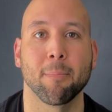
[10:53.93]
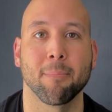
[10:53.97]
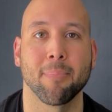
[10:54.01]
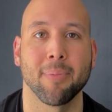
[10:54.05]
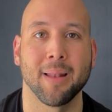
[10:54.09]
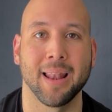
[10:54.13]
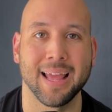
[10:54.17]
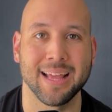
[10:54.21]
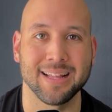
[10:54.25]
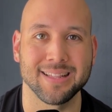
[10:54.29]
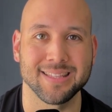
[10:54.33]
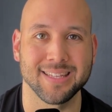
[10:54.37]

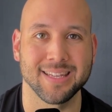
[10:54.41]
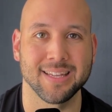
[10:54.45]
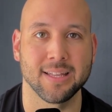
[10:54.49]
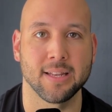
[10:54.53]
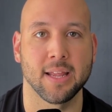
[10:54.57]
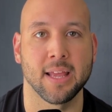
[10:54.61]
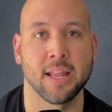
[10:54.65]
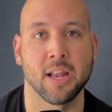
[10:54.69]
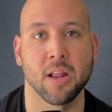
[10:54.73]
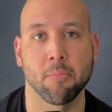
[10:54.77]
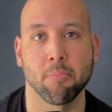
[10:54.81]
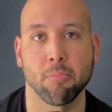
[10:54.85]

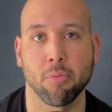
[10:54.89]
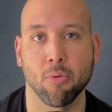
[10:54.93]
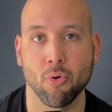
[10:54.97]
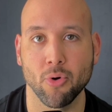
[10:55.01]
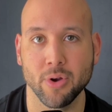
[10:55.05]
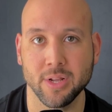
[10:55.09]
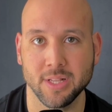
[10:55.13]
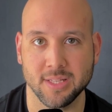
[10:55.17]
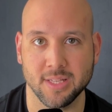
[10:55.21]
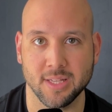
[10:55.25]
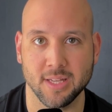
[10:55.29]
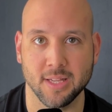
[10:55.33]
planted and
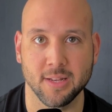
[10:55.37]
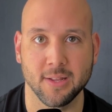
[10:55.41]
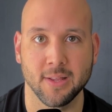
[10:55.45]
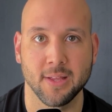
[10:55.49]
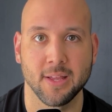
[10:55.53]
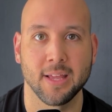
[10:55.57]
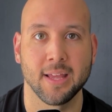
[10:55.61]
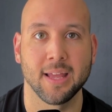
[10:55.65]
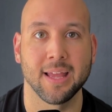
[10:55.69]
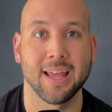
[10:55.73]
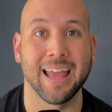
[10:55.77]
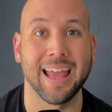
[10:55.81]
appointed
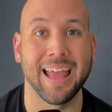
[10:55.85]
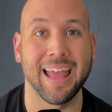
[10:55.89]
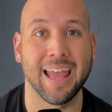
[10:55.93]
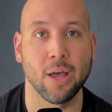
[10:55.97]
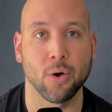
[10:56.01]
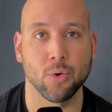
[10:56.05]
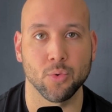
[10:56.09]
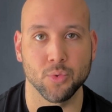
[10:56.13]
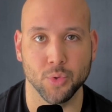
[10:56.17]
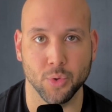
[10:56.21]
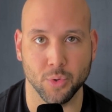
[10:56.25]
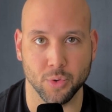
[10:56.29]

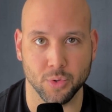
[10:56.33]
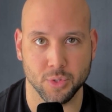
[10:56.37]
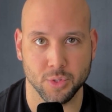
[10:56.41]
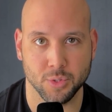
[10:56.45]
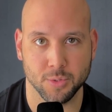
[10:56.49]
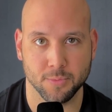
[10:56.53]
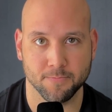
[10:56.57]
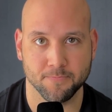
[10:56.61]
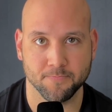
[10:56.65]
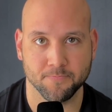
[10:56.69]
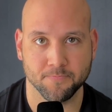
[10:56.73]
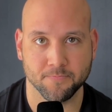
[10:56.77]

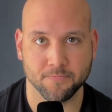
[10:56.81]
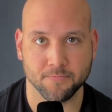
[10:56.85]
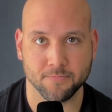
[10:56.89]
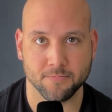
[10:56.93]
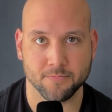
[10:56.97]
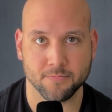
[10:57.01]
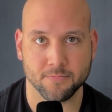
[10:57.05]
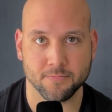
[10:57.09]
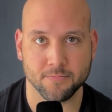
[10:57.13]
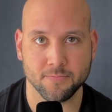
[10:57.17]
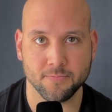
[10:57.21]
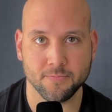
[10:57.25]
elders.
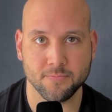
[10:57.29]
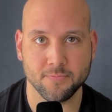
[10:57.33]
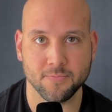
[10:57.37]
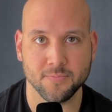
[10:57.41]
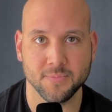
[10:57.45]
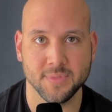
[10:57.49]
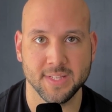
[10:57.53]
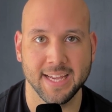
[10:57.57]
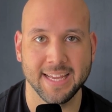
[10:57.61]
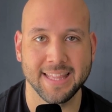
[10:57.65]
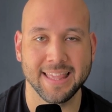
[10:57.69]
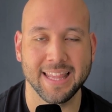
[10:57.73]

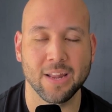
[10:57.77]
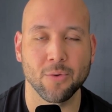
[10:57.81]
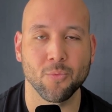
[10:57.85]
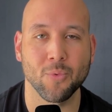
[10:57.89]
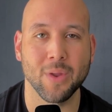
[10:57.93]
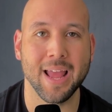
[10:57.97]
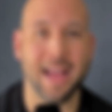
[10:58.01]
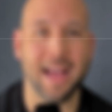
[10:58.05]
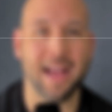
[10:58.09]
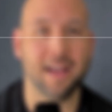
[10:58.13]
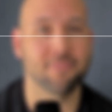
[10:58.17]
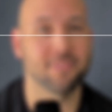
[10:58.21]
And then
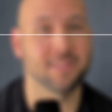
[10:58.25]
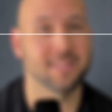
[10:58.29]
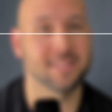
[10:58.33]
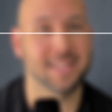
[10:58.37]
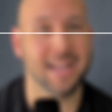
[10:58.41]
we have in